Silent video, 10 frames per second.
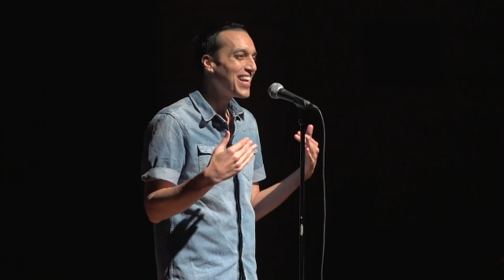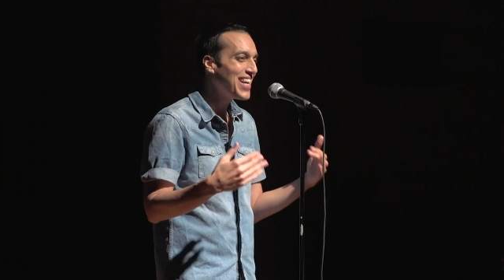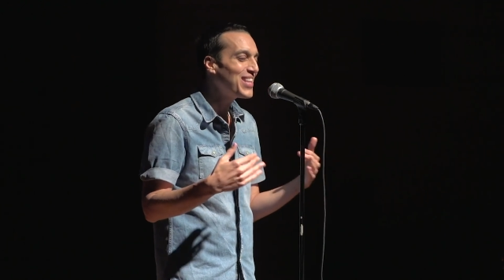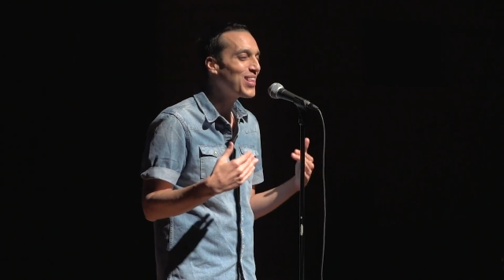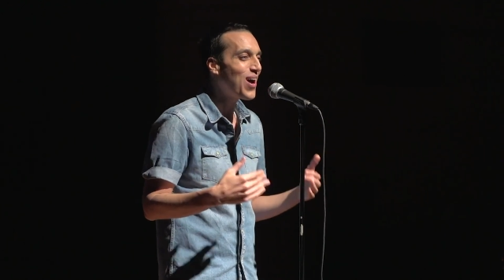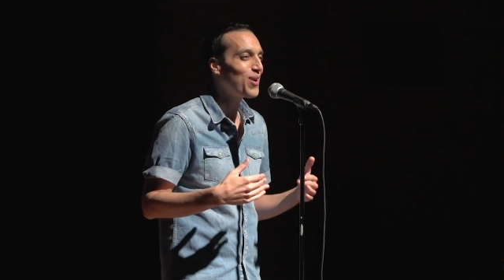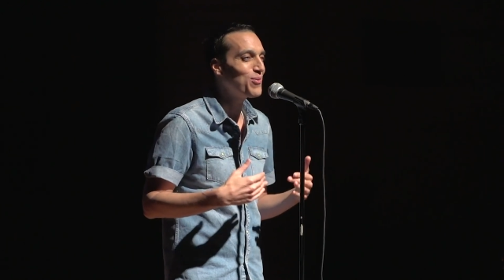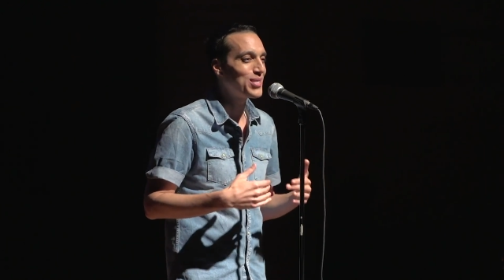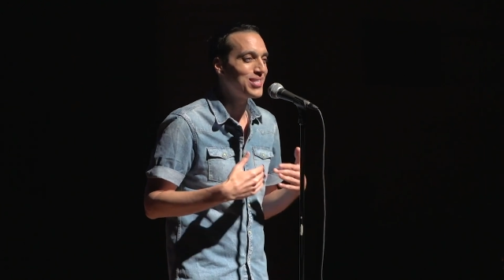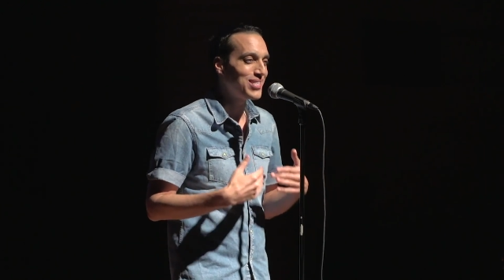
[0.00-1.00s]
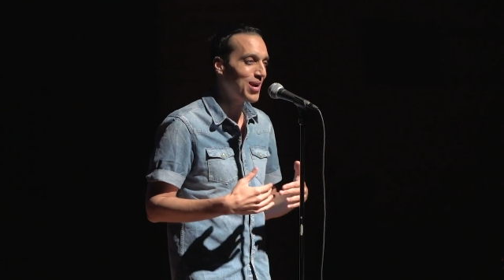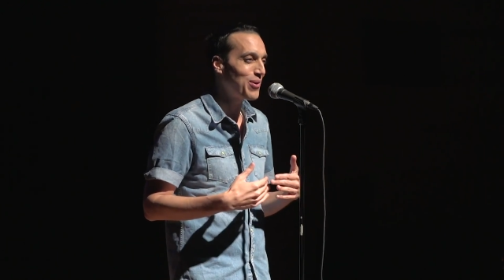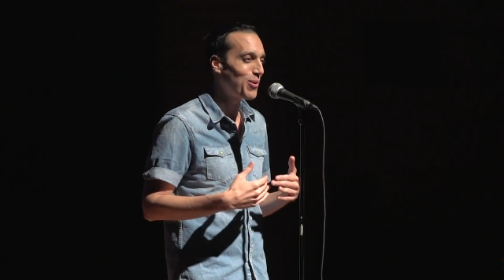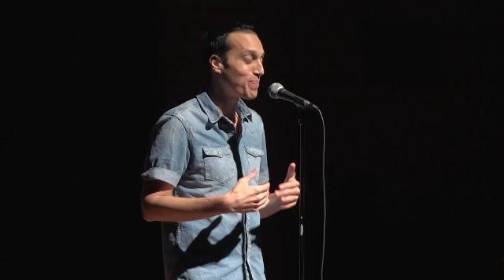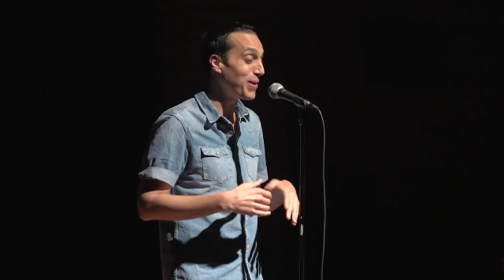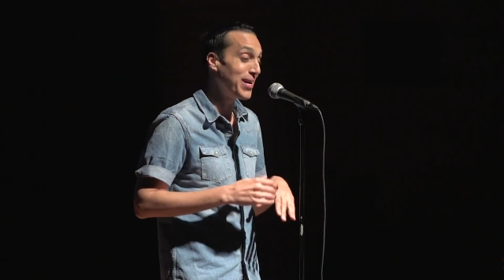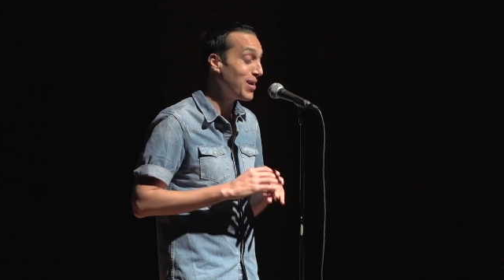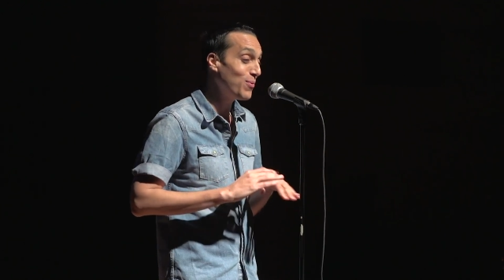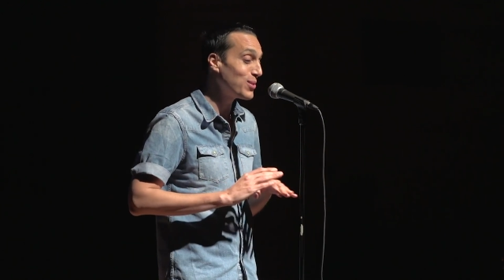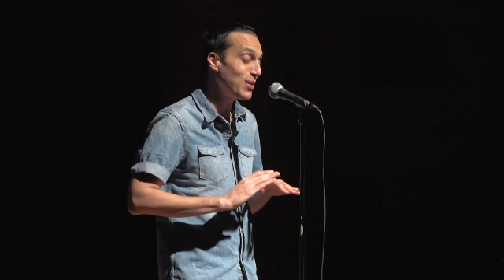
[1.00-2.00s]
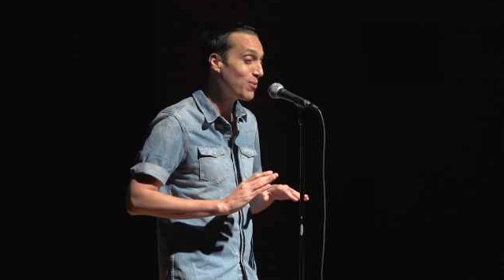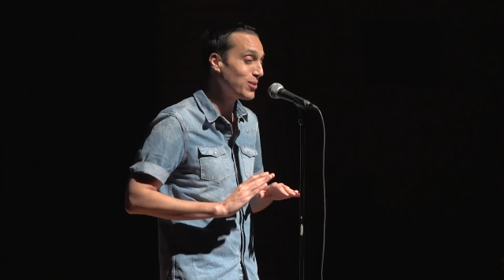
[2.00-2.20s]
He thought it was a joke, but it was no